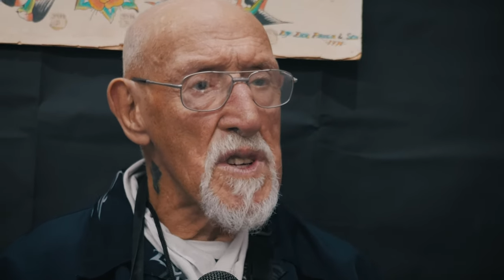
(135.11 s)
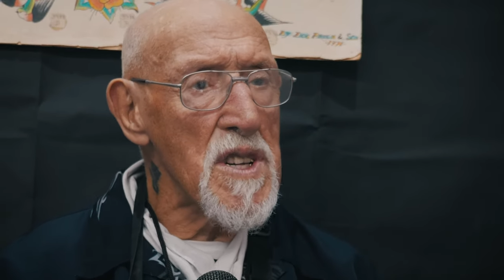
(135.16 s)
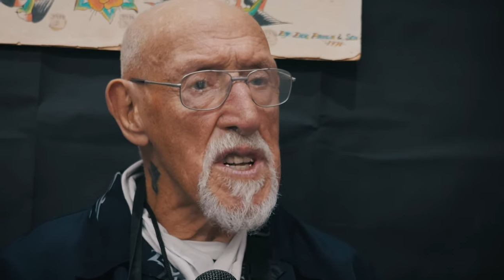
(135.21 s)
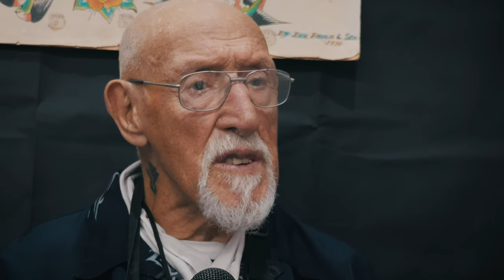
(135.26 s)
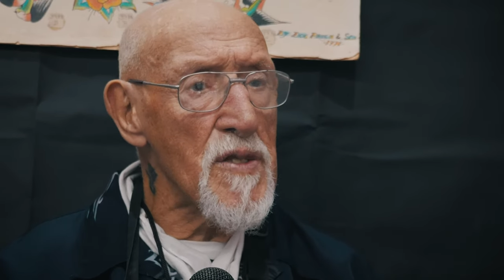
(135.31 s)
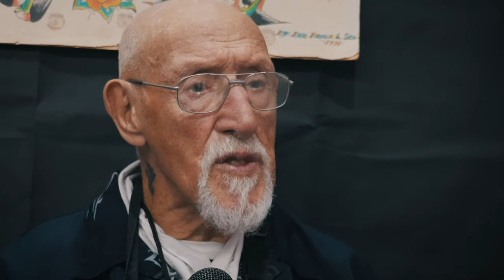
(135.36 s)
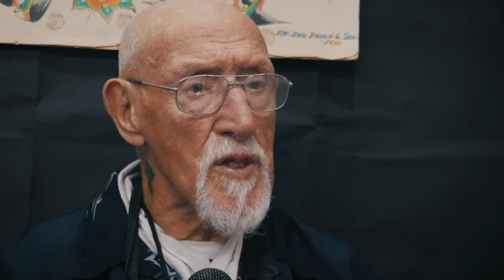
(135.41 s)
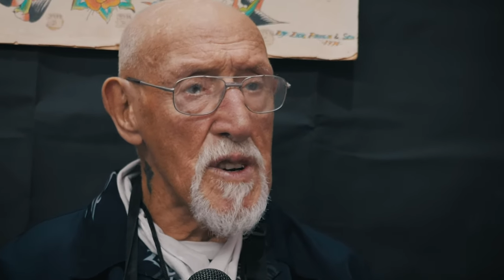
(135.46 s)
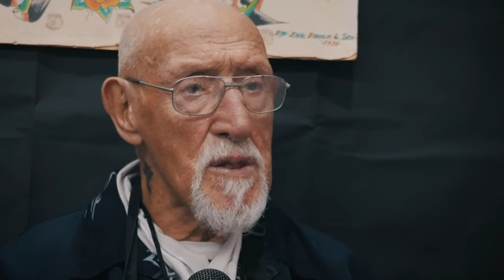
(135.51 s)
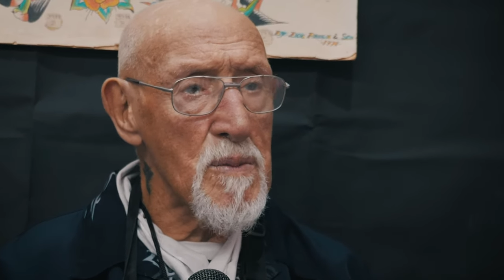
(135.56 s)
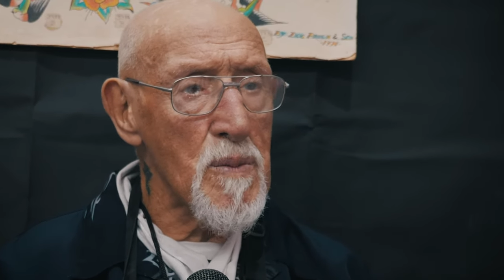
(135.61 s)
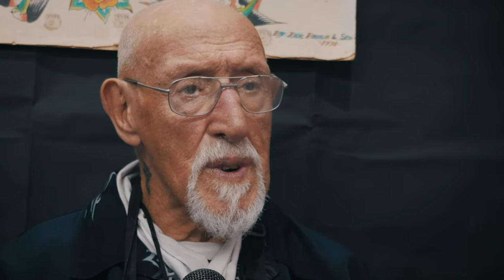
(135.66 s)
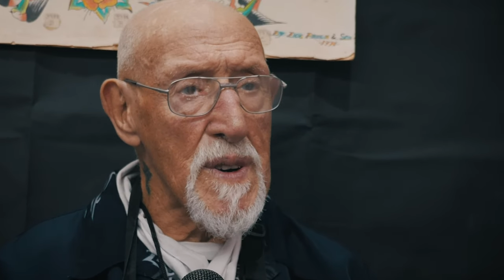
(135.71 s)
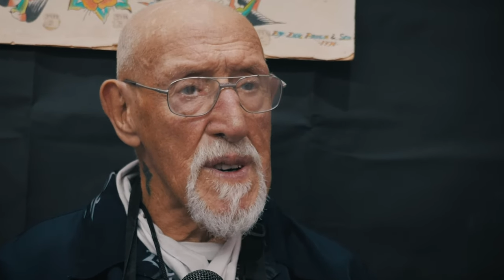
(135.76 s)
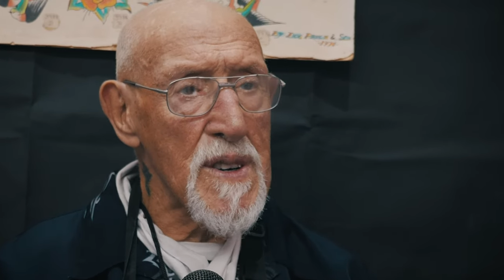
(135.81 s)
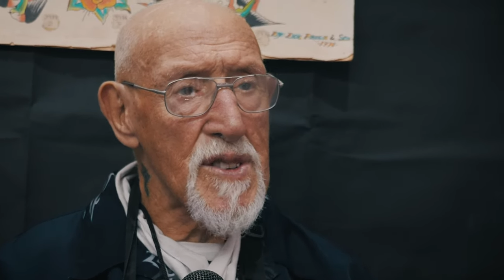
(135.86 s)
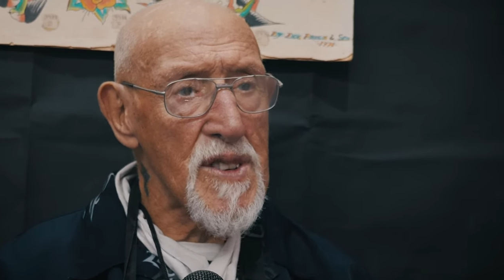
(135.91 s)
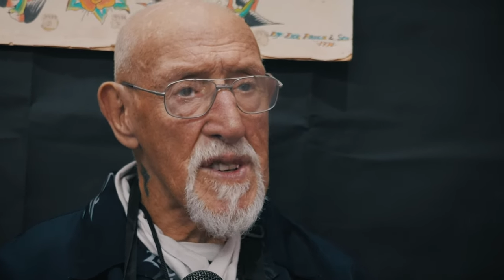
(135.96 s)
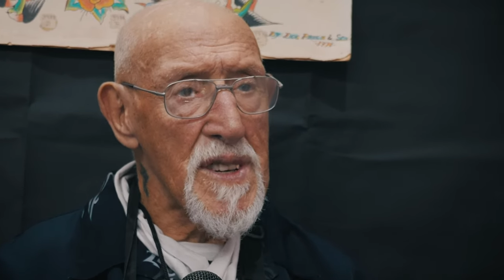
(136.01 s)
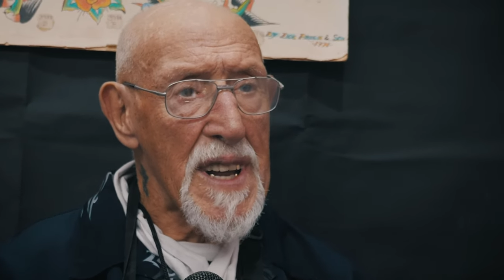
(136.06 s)
different
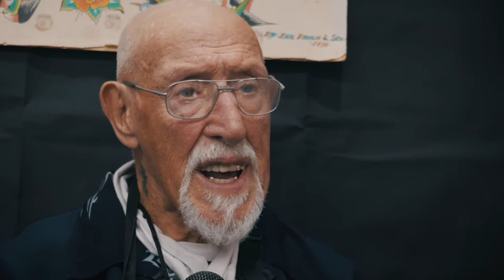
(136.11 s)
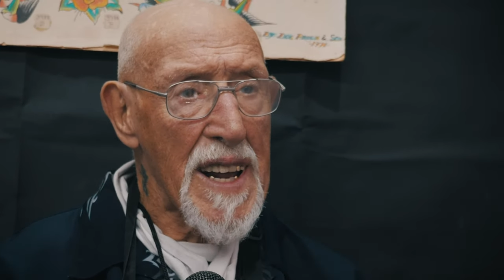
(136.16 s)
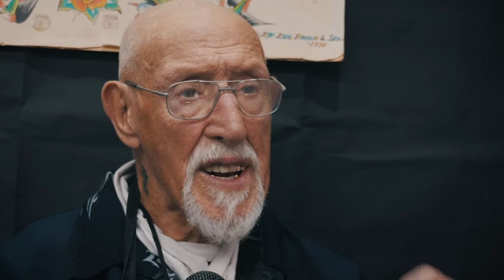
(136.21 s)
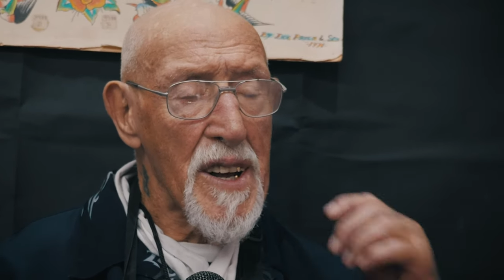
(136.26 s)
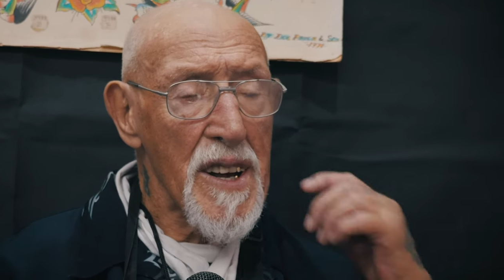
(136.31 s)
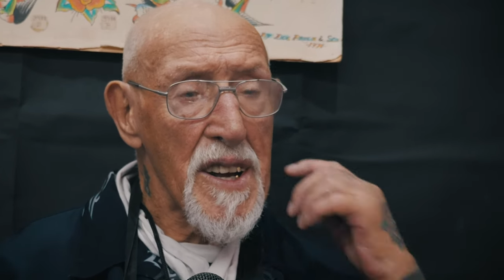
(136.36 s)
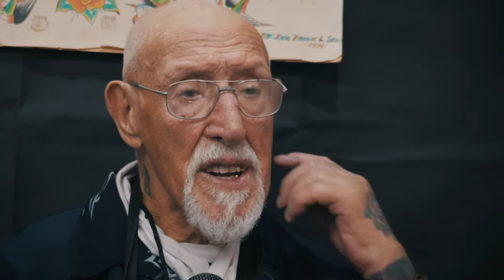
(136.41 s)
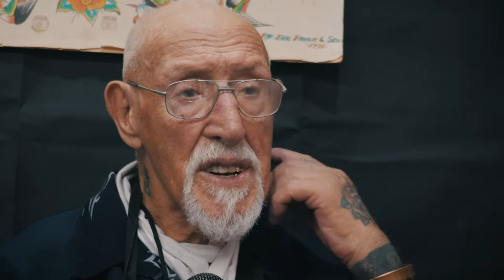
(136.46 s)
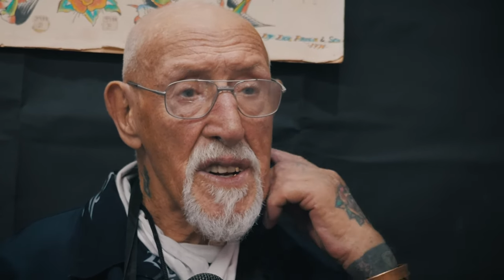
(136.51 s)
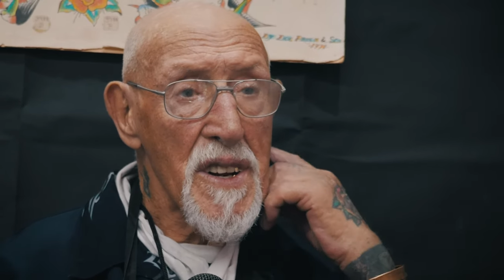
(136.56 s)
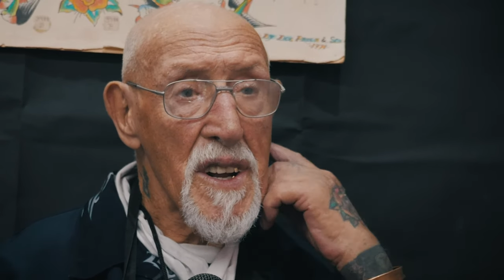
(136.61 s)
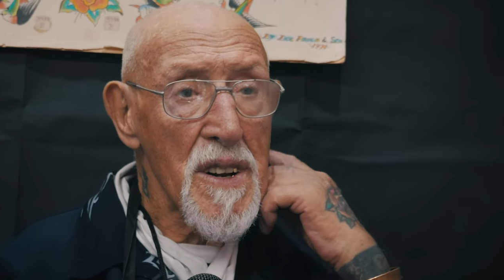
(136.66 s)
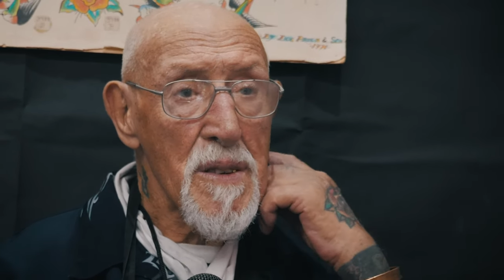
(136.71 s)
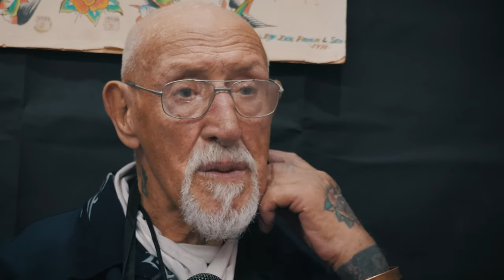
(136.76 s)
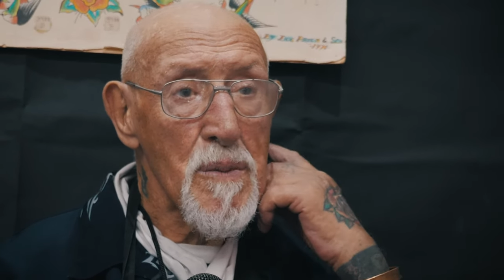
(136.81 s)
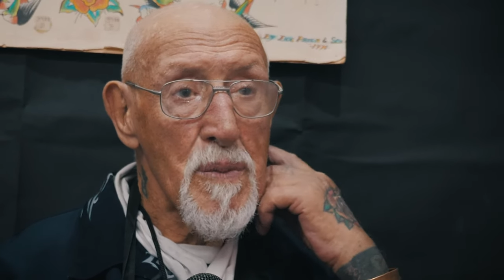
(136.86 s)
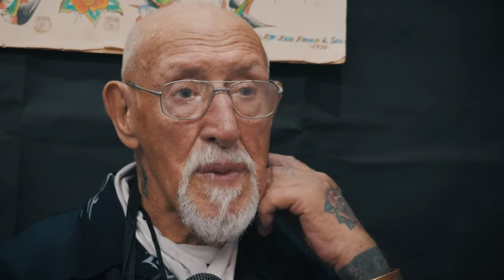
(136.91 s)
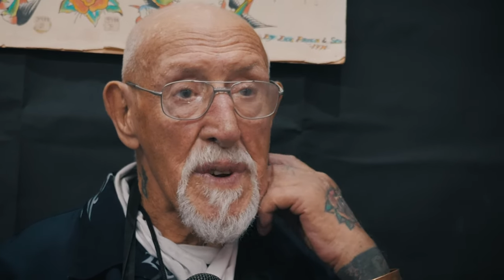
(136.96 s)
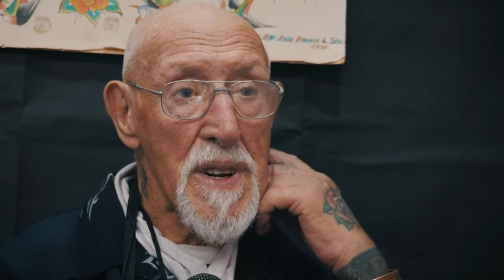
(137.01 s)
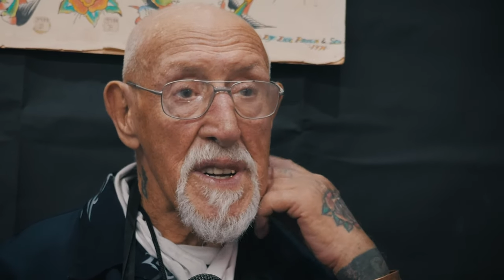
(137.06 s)
person had I not
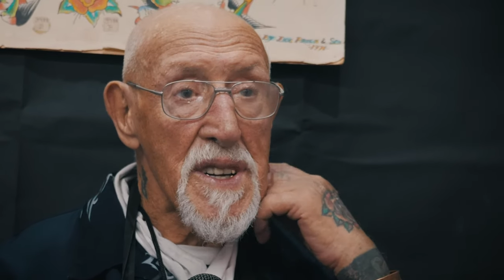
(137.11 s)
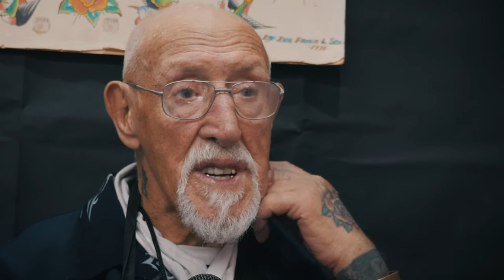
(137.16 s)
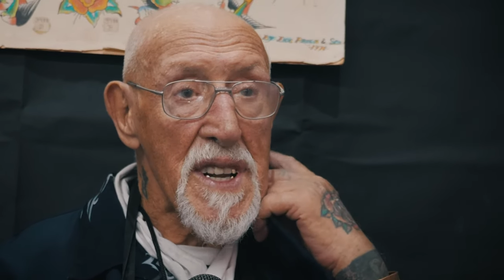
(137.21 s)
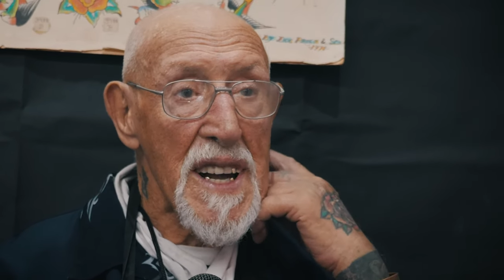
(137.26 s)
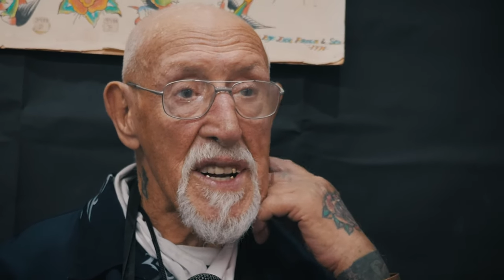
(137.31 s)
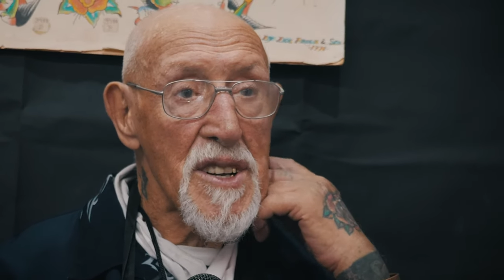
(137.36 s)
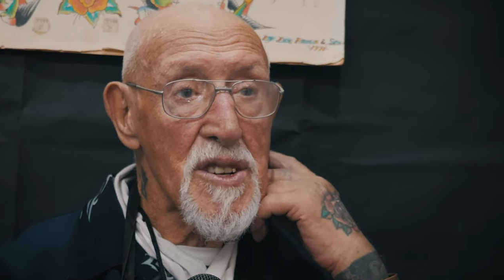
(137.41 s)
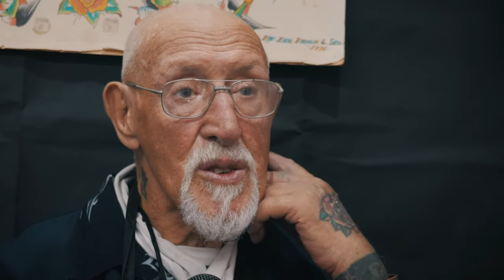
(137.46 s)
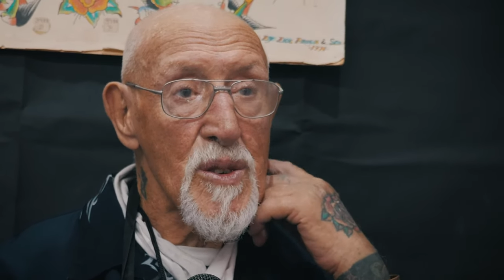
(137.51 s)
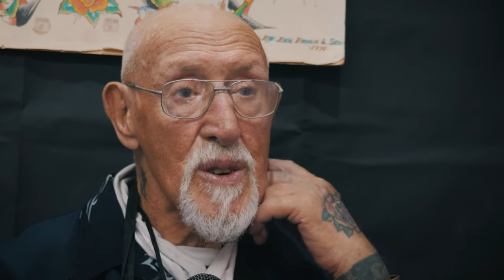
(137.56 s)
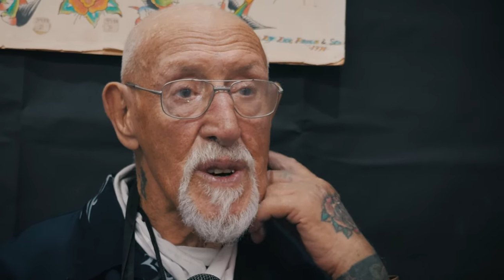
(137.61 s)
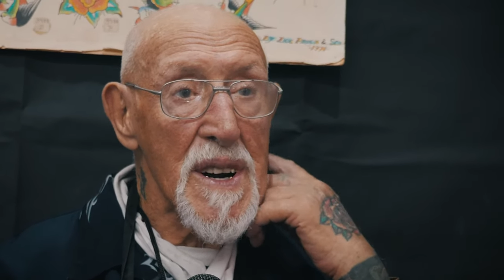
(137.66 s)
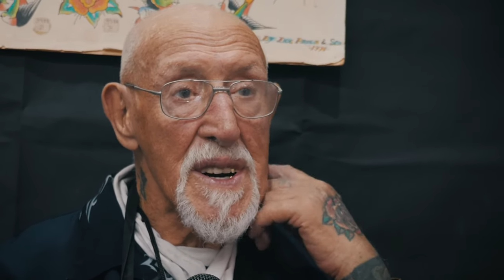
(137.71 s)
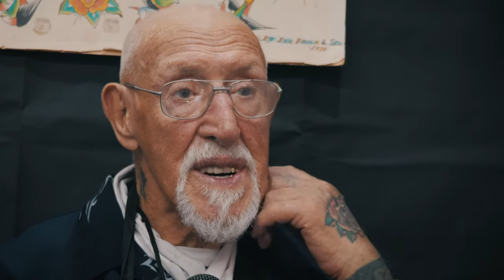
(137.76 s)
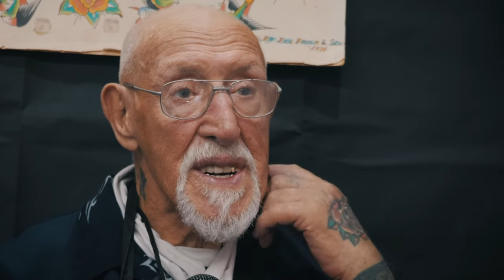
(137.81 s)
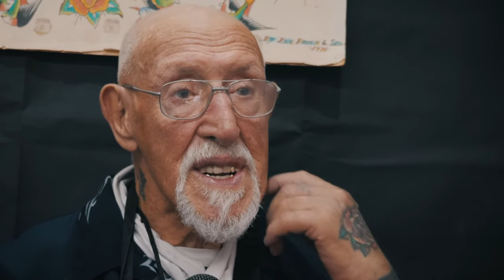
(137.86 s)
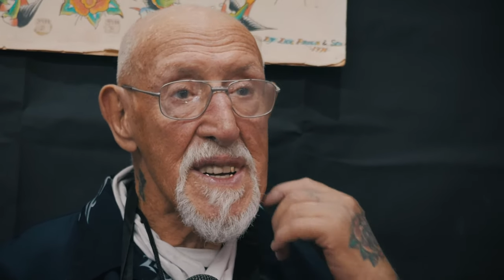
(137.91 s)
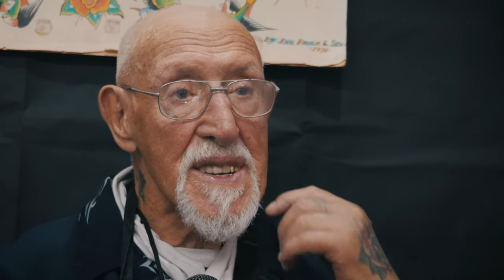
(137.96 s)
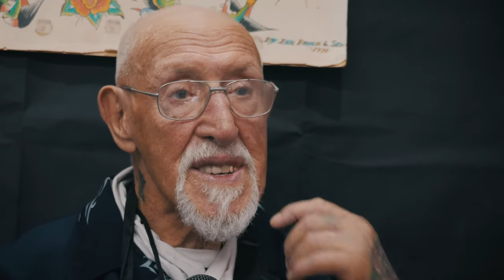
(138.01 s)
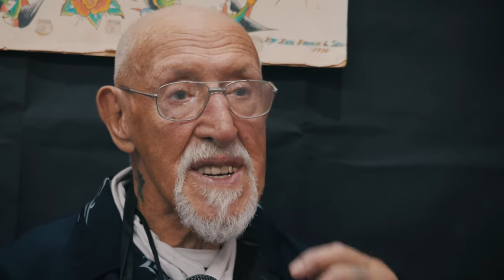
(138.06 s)
been a tattoo
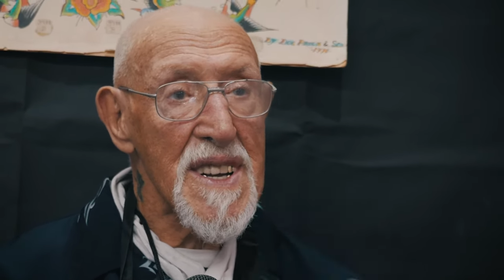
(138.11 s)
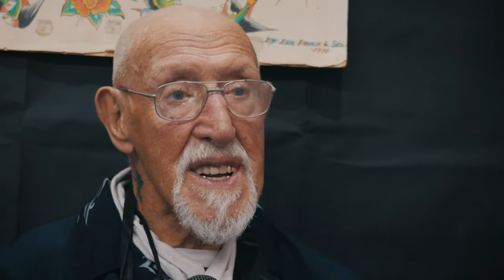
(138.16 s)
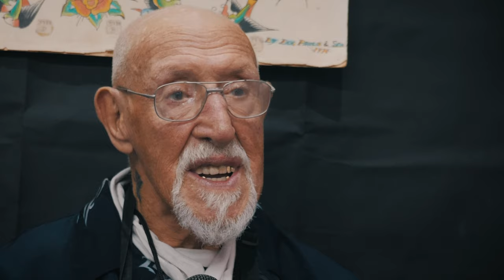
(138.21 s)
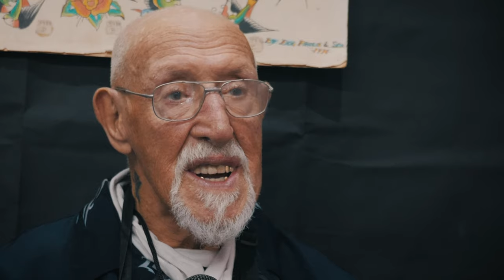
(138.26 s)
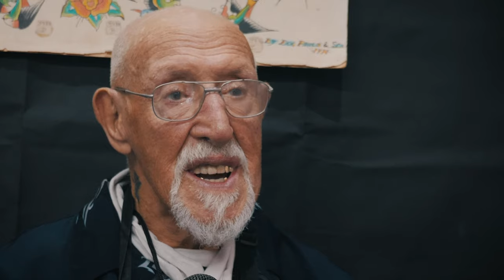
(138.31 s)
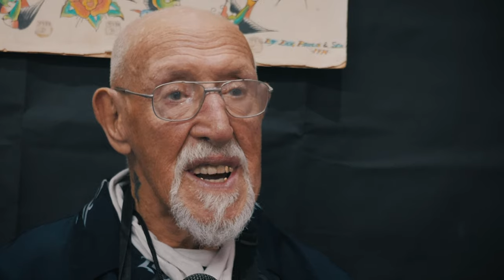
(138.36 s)
artist.